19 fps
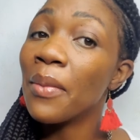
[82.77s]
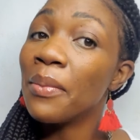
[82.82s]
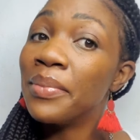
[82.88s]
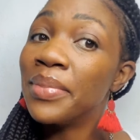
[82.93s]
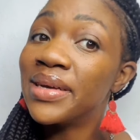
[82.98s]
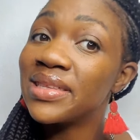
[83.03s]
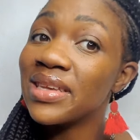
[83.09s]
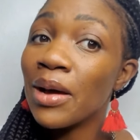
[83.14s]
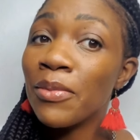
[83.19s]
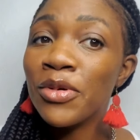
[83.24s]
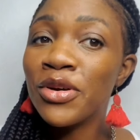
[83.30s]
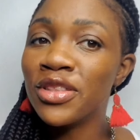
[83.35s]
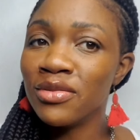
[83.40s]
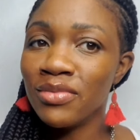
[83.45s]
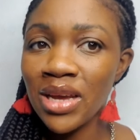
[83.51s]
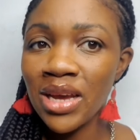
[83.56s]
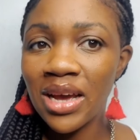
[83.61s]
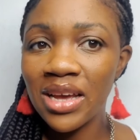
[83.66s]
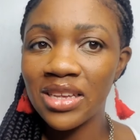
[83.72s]
but i'm going to
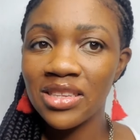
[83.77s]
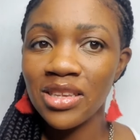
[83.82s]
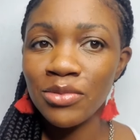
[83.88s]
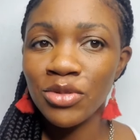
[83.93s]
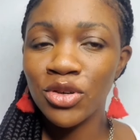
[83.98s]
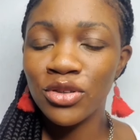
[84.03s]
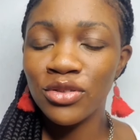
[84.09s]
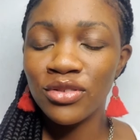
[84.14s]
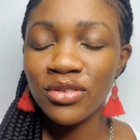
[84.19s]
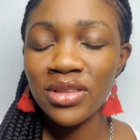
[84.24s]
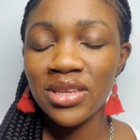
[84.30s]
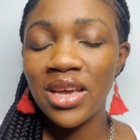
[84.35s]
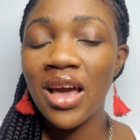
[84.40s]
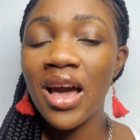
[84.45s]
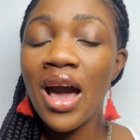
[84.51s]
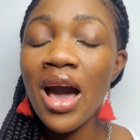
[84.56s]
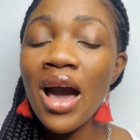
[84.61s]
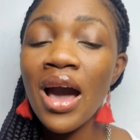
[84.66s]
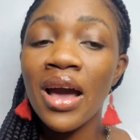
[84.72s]
make an exception today
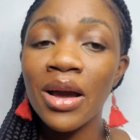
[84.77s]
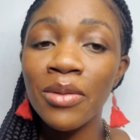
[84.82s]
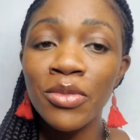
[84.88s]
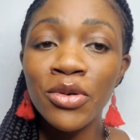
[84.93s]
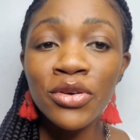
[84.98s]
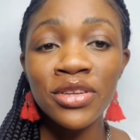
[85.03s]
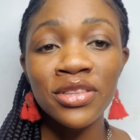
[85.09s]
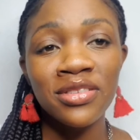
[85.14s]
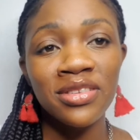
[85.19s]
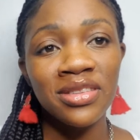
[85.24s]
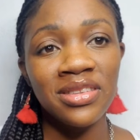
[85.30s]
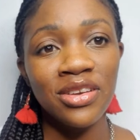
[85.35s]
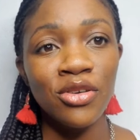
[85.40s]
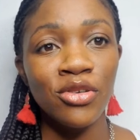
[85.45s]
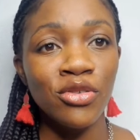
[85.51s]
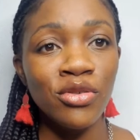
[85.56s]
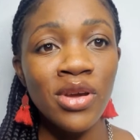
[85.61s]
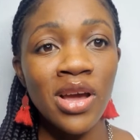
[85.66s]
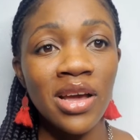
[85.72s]
i am going to tell
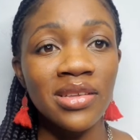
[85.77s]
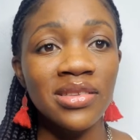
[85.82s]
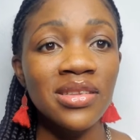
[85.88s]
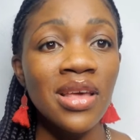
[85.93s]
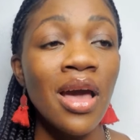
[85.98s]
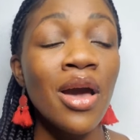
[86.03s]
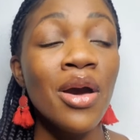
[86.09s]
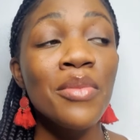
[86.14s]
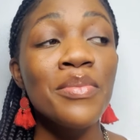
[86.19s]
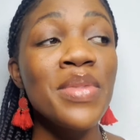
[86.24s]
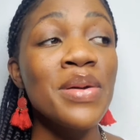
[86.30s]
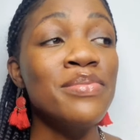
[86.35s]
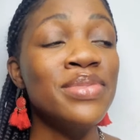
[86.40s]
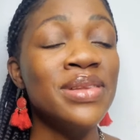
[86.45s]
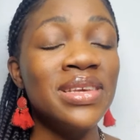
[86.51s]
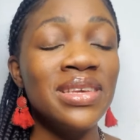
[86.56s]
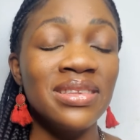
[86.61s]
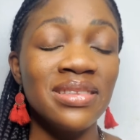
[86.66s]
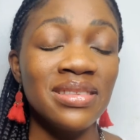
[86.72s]
you guys but
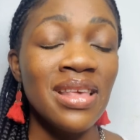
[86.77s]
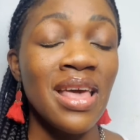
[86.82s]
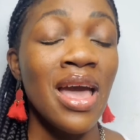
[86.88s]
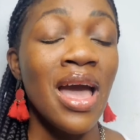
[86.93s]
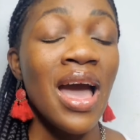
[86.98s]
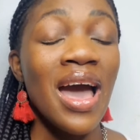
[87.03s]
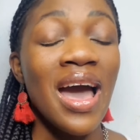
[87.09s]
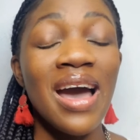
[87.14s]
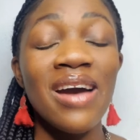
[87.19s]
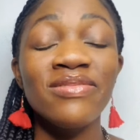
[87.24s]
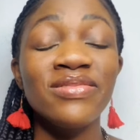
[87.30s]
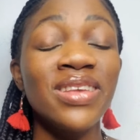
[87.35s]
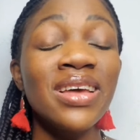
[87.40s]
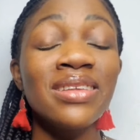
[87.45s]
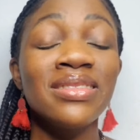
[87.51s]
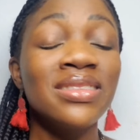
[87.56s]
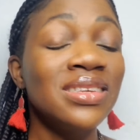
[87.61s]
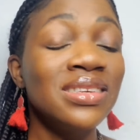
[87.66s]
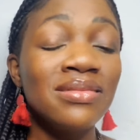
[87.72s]
please
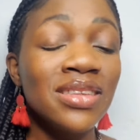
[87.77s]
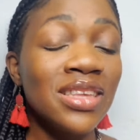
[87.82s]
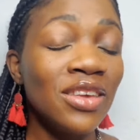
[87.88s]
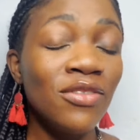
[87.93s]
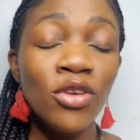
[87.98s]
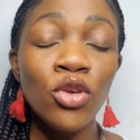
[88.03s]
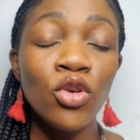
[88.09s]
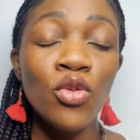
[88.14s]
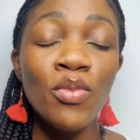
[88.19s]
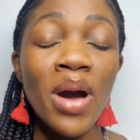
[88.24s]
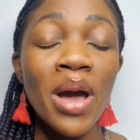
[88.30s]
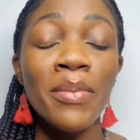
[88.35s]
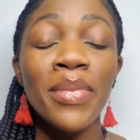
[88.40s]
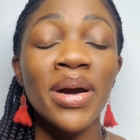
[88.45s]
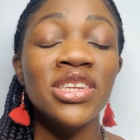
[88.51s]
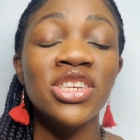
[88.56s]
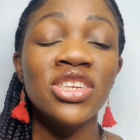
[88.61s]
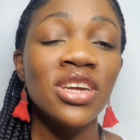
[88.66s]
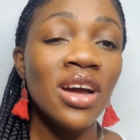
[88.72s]
after giving you my
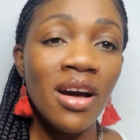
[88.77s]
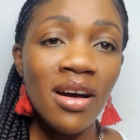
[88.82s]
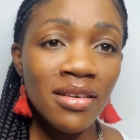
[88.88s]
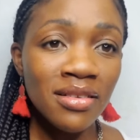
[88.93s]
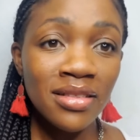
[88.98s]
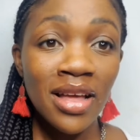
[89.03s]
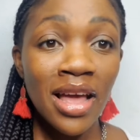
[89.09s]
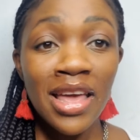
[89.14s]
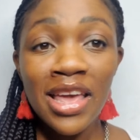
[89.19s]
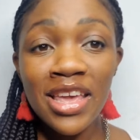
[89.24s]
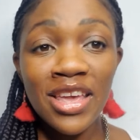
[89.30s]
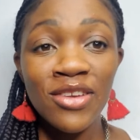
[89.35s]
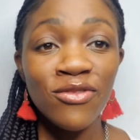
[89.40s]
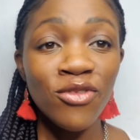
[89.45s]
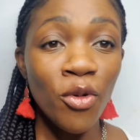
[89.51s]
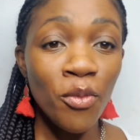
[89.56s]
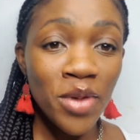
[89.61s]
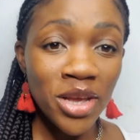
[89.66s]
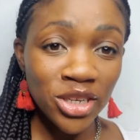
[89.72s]
magical
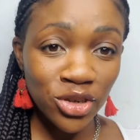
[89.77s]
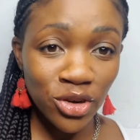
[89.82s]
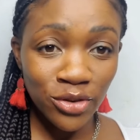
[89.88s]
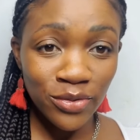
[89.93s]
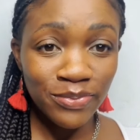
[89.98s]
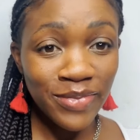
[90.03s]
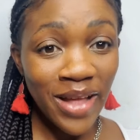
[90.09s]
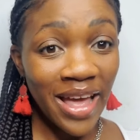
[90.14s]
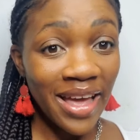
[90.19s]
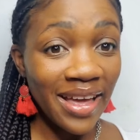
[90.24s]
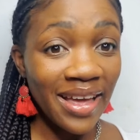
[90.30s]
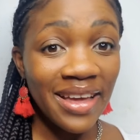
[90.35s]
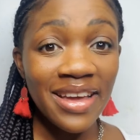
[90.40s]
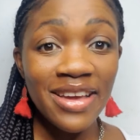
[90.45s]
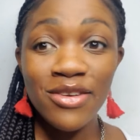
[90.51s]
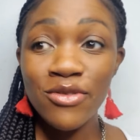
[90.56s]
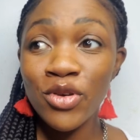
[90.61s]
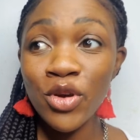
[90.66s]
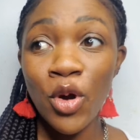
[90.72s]
information eh
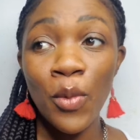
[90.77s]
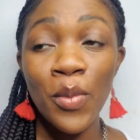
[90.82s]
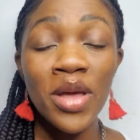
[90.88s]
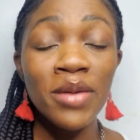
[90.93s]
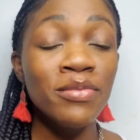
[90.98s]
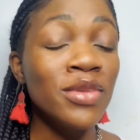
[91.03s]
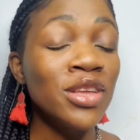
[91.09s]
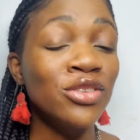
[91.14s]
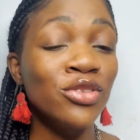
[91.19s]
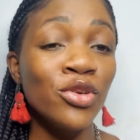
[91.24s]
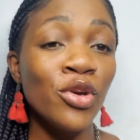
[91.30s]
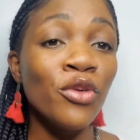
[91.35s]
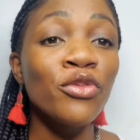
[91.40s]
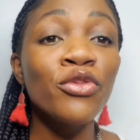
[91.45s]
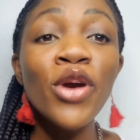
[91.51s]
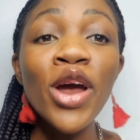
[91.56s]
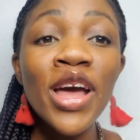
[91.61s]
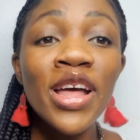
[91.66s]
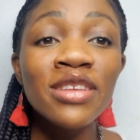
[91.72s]
recommend me to your
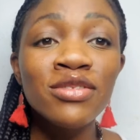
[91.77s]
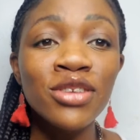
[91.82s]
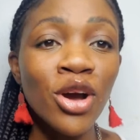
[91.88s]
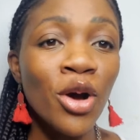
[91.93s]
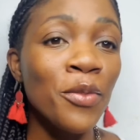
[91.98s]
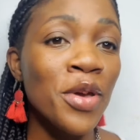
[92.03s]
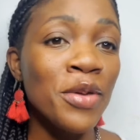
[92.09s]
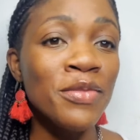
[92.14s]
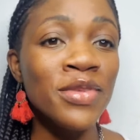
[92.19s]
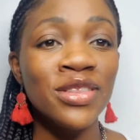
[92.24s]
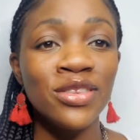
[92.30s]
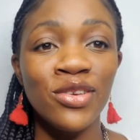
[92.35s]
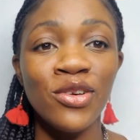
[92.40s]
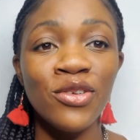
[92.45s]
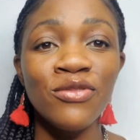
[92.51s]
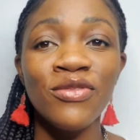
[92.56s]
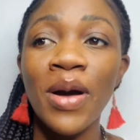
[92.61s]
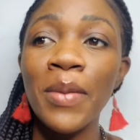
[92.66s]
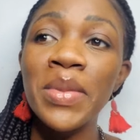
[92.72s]
friends recommend me to
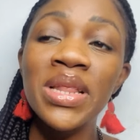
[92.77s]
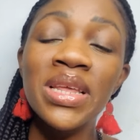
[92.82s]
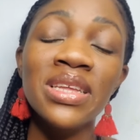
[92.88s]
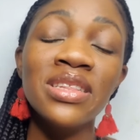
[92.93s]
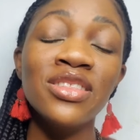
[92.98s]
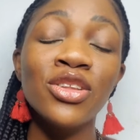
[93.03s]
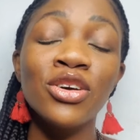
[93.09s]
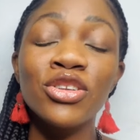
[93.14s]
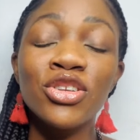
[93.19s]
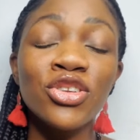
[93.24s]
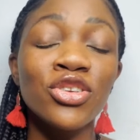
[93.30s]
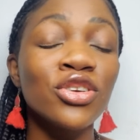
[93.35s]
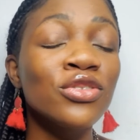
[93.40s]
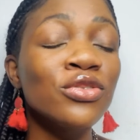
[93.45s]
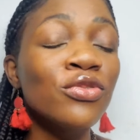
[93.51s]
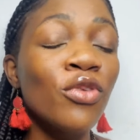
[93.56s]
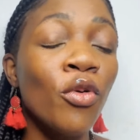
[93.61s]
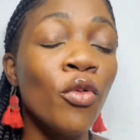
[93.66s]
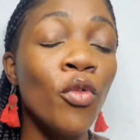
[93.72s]
your family not
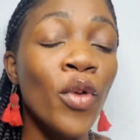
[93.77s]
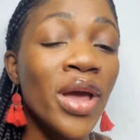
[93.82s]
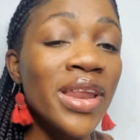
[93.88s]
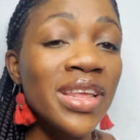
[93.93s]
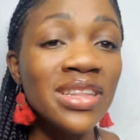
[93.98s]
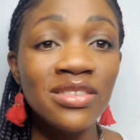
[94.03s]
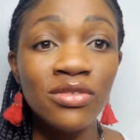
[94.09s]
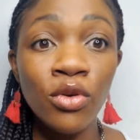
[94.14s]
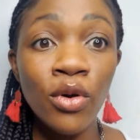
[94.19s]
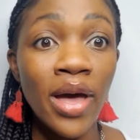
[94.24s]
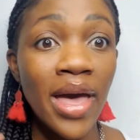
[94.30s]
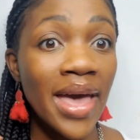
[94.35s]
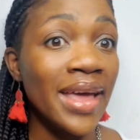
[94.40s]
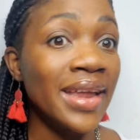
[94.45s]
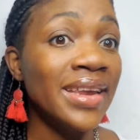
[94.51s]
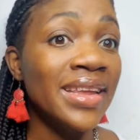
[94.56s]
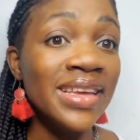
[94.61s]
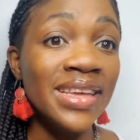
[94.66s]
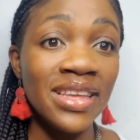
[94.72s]
just for weddings for
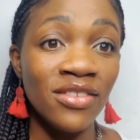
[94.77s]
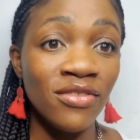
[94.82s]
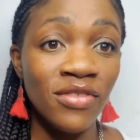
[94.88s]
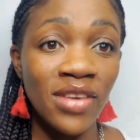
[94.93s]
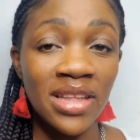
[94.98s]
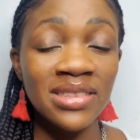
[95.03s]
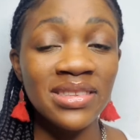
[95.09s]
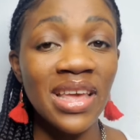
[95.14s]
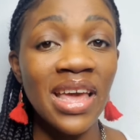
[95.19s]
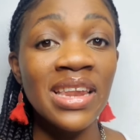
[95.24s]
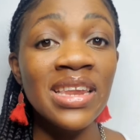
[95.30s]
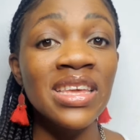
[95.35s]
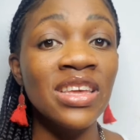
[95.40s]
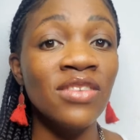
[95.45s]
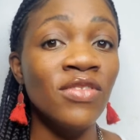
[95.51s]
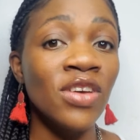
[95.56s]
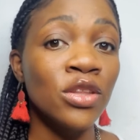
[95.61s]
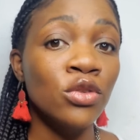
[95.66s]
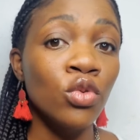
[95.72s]
any event any
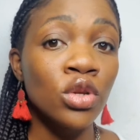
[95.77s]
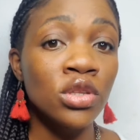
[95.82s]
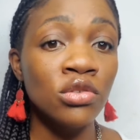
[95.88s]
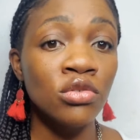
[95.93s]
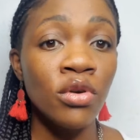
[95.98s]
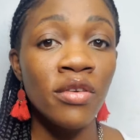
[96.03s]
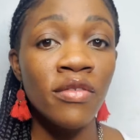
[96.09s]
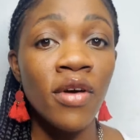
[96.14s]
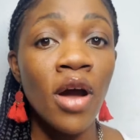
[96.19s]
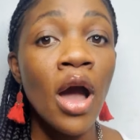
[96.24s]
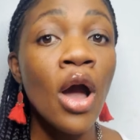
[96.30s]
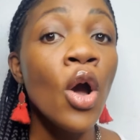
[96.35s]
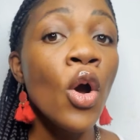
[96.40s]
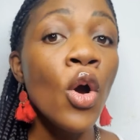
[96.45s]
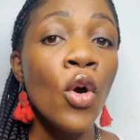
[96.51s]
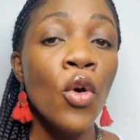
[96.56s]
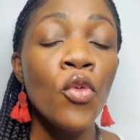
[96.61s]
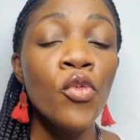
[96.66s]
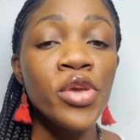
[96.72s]
event whatsoever
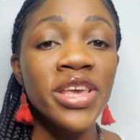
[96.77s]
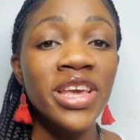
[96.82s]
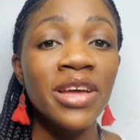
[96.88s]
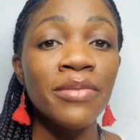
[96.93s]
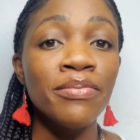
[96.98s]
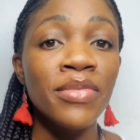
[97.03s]
we can